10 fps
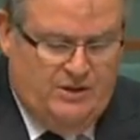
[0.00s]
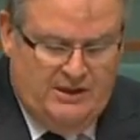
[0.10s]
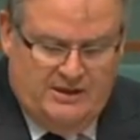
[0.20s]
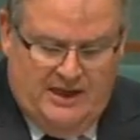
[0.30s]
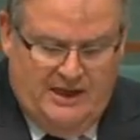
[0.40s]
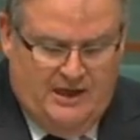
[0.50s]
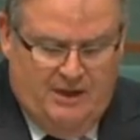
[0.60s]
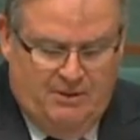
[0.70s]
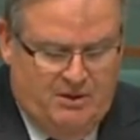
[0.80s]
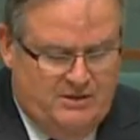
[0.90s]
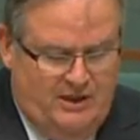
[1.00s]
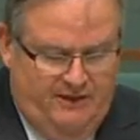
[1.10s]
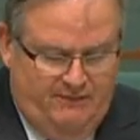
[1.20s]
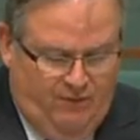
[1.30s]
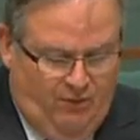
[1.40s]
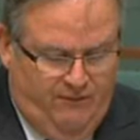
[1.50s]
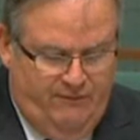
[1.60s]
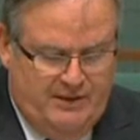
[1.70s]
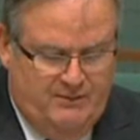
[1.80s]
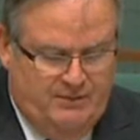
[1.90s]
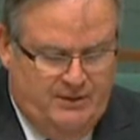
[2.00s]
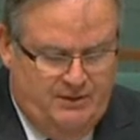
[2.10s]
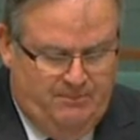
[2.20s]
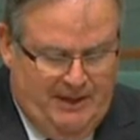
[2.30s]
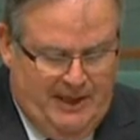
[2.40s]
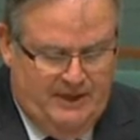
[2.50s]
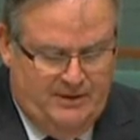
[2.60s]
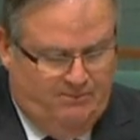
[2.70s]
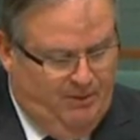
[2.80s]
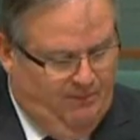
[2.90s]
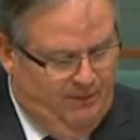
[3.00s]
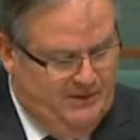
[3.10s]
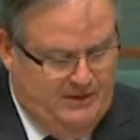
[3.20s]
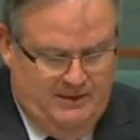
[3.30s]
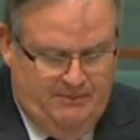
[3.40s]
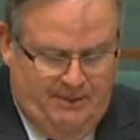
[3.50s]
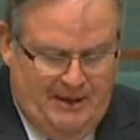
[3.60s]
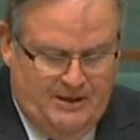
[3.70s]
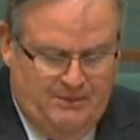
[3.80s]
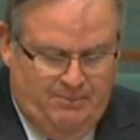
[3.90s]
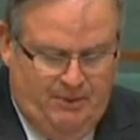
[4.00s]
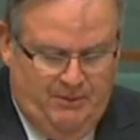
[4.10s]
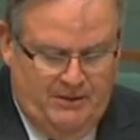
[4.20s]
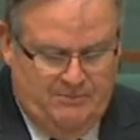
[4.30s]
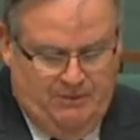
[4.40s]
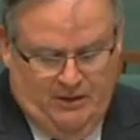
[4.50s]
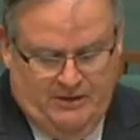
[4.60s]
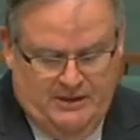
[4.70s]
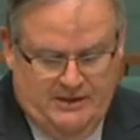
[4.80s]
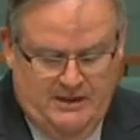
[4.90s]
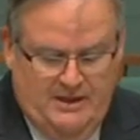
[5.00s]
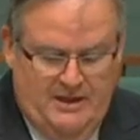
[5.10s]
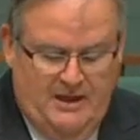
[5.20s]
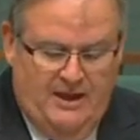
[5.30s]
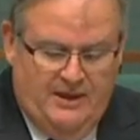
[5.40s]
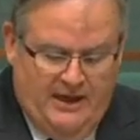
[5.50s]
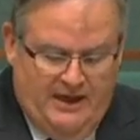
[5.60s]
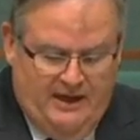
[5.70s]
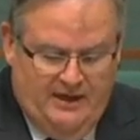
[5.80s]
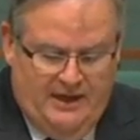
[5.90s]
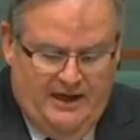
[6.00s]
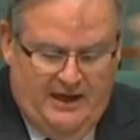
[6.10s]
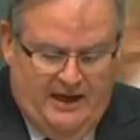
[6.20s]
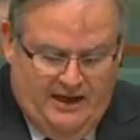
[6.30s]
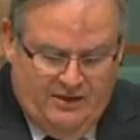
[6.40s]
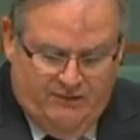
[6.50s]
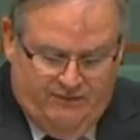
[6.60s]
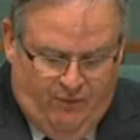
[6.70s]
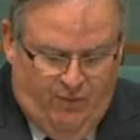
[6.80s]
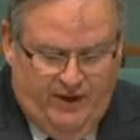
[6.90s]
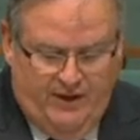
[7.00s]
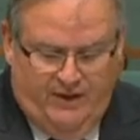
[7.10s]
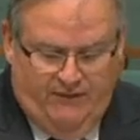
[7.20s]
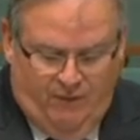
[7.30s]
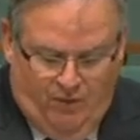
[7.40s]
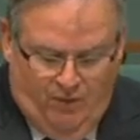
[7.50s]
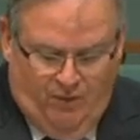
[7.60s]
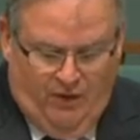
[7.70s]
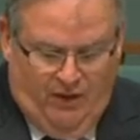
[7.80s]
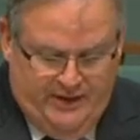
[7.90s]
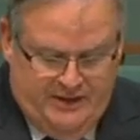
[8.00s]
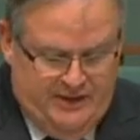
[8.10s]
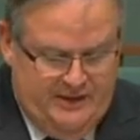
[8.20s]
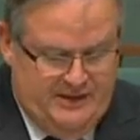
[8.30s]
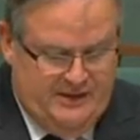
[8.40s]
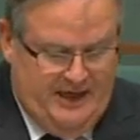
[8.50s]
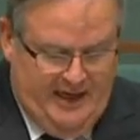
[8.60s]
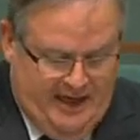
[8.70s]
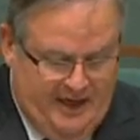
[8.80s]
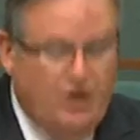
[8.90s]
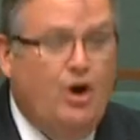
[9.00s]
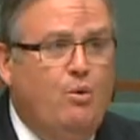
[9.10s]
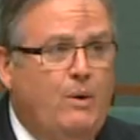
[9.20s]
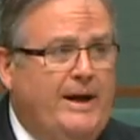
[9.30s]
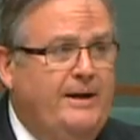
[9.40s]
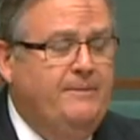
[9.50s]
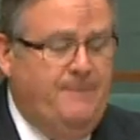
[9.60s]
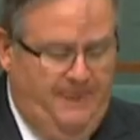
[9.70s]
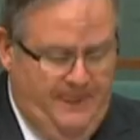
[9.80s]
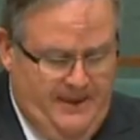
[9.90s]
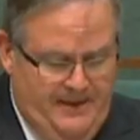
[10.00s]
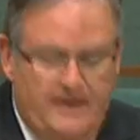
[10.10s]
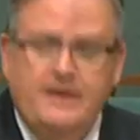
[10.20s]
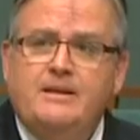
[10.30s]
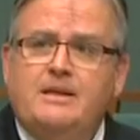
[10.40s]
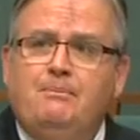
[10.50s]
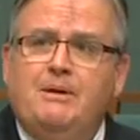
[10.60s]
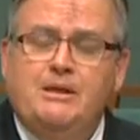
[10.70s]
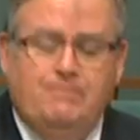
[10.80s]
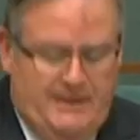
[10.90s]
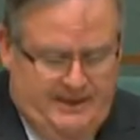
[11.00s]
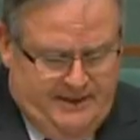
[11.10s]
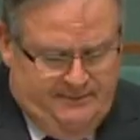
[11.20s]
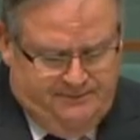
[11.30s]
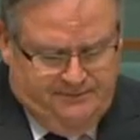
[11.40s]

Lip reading: just saying no because they have fallen victim to the partisan populist politics. They are devoid of all ideas. They are nowhere. Deputy Speaker,